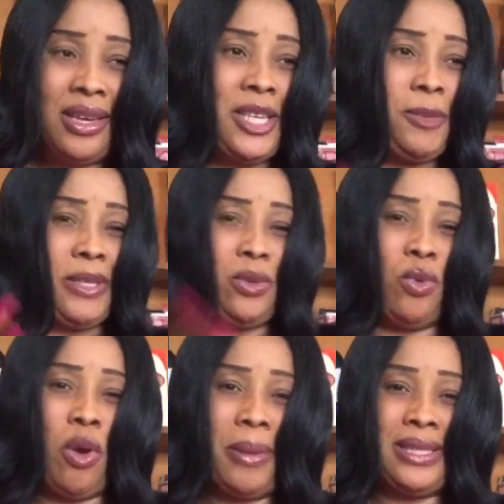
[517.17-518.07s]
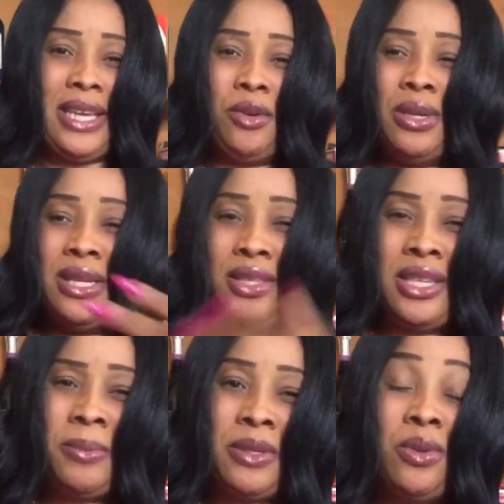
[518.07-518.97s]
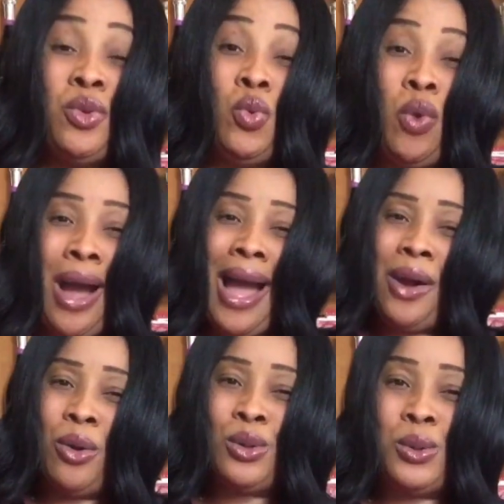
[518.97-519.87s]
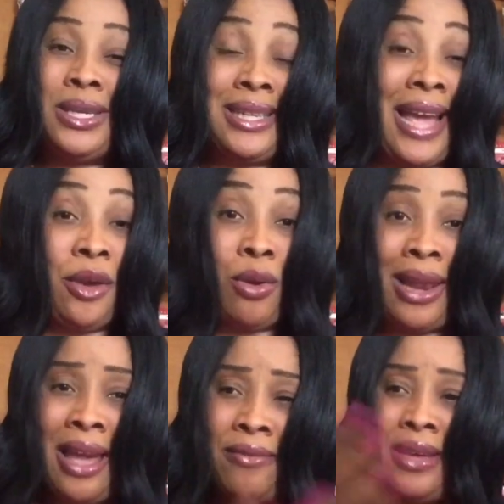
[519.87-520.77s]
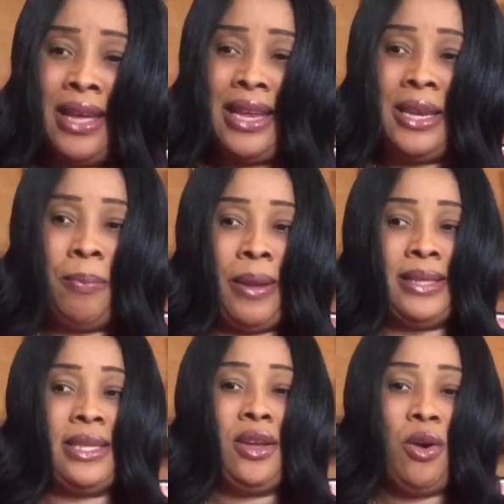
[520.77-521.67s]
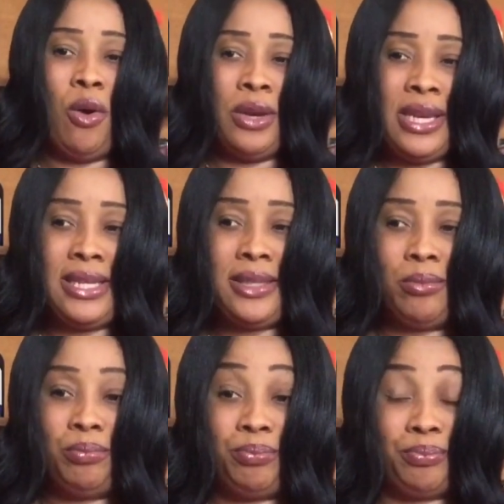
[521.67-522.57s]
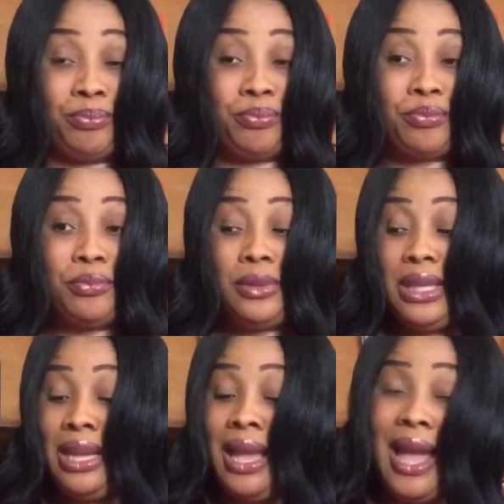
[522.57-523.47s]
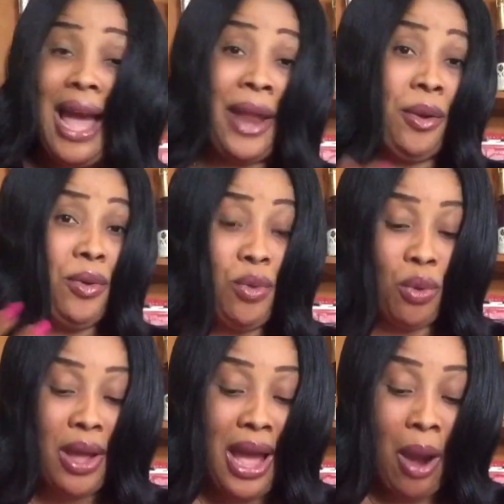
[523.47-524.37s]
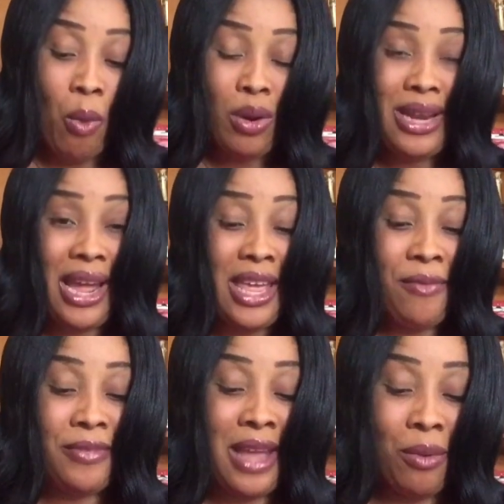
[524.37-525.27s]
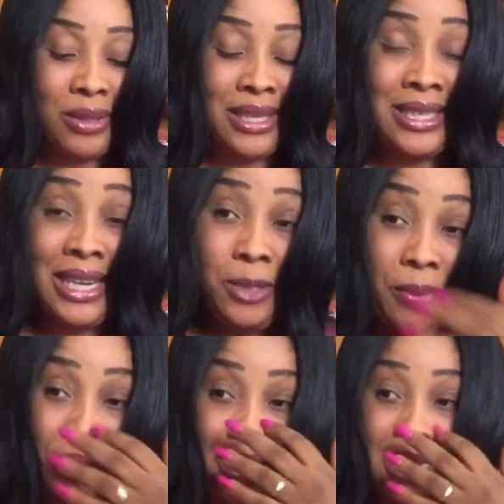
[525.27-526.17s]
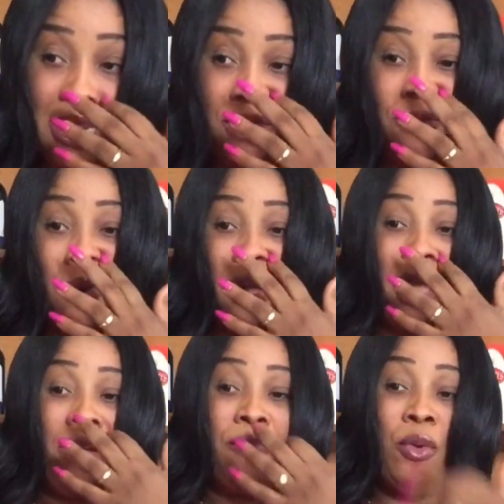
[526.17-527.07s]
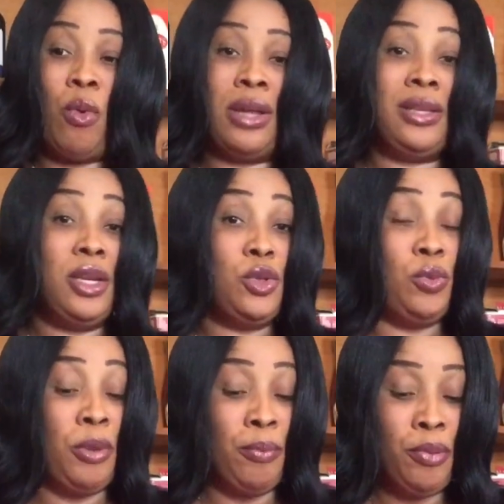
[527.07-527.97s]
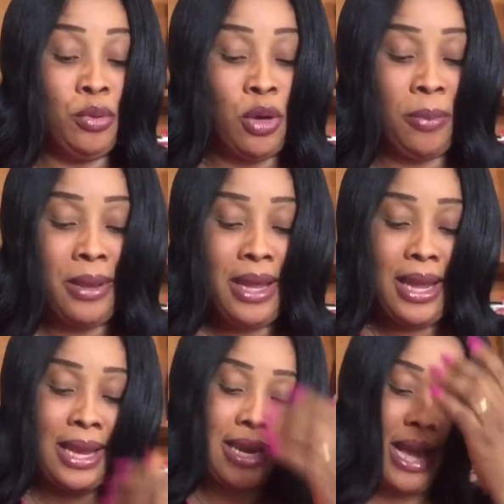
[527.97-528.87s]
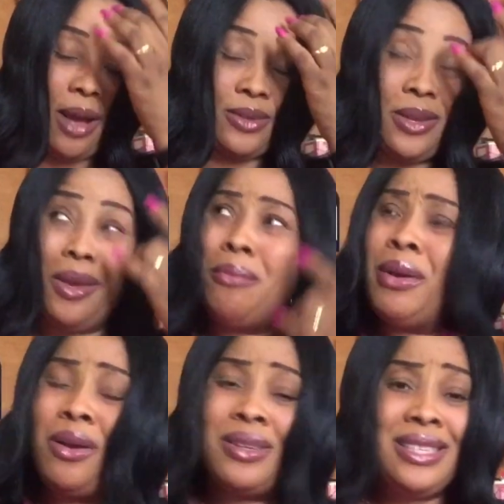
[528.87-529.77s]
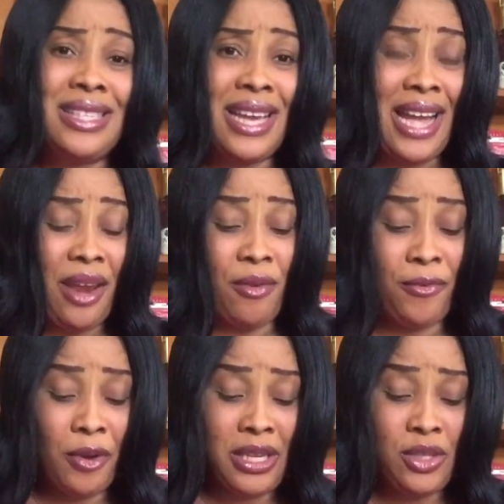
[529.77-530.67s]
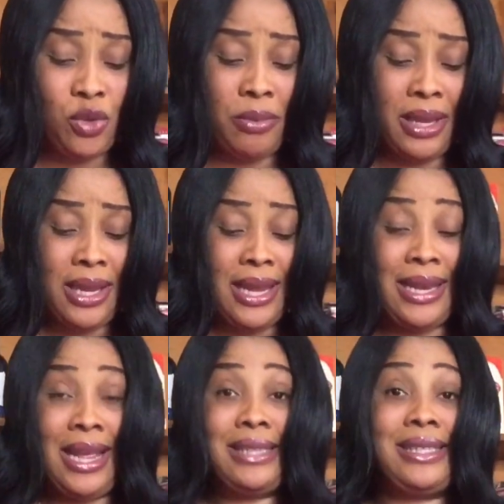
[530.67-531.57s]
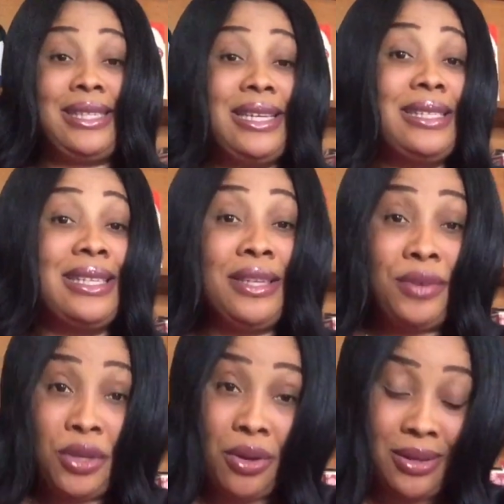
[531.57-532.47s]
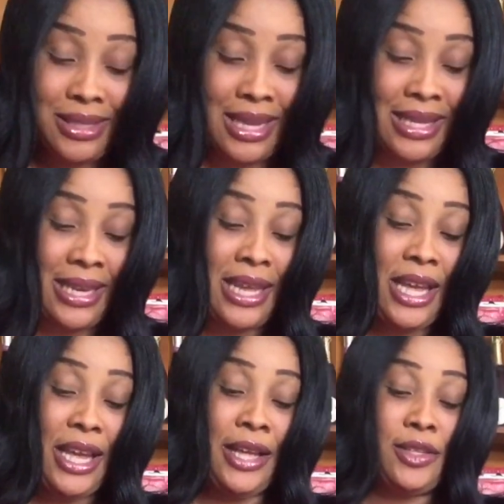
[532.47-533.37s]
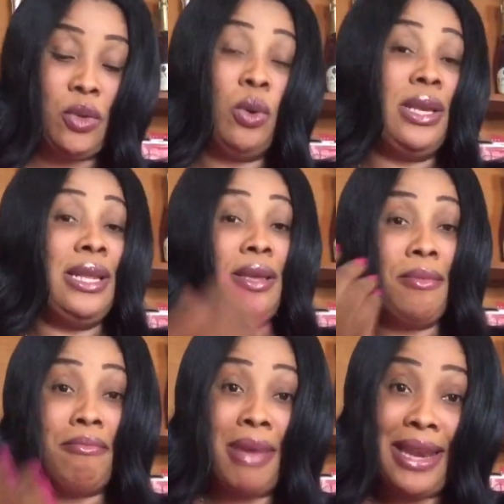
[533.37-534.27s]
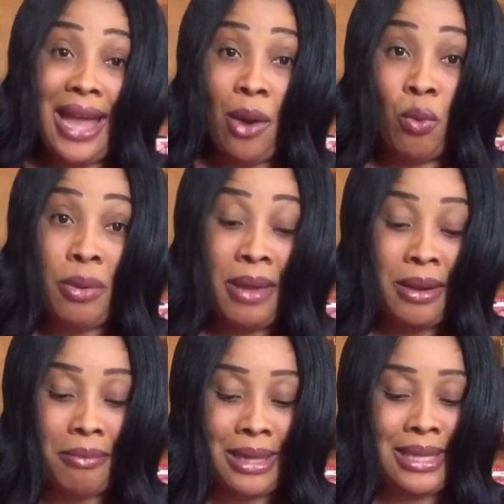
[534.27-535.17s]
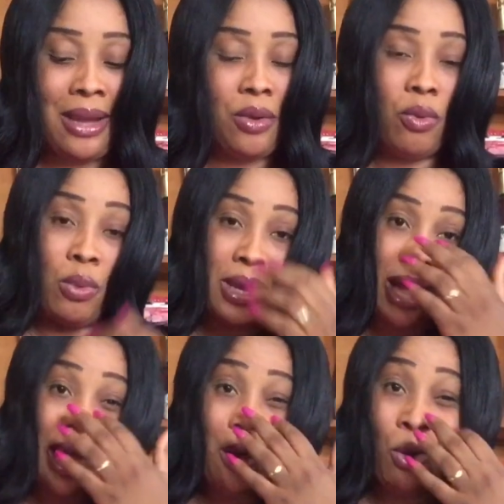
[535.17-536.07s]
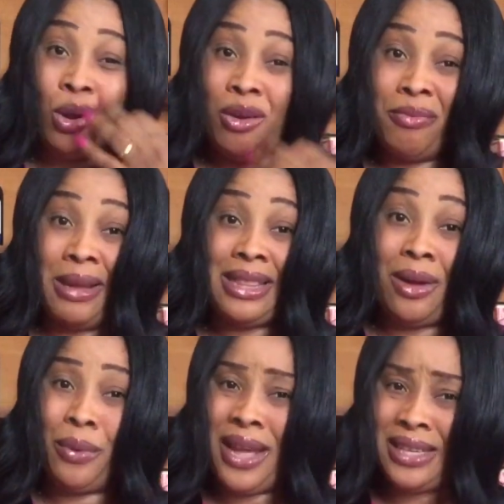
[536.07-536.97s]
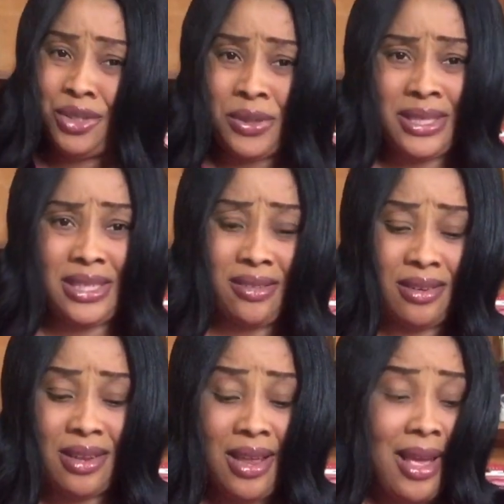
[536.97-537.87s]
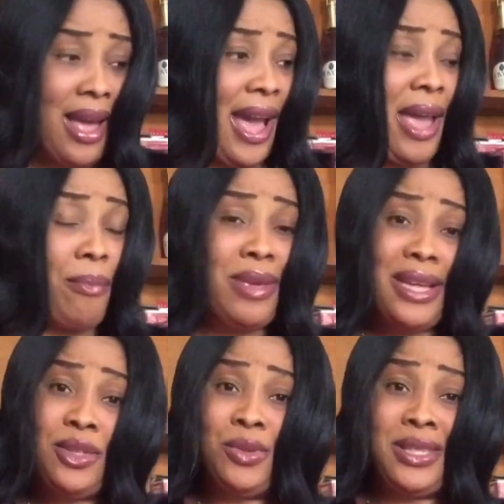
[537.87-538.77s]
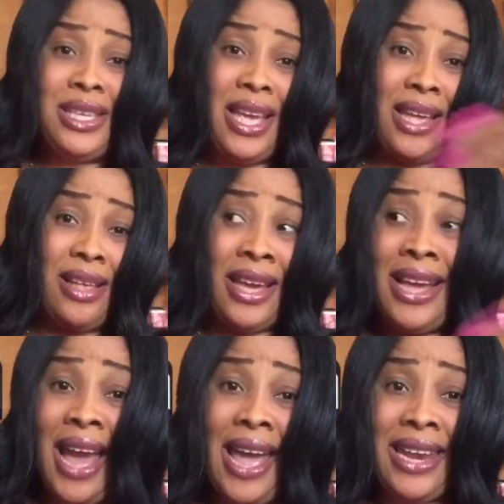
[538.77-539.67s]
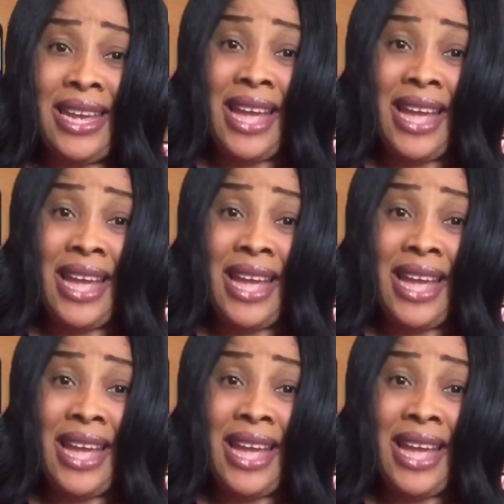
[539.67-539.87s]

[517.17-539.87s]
This person will come and tell you this. This person, you will hang on to it like your life depends on it. I don't know. I wonder if there was a desperate need for everyone to be booed up in the house. Because it's a kind of funny to me that since the reunion started, it's only men and women matter we are, or love matter we are treating. I am yet to see a guy and a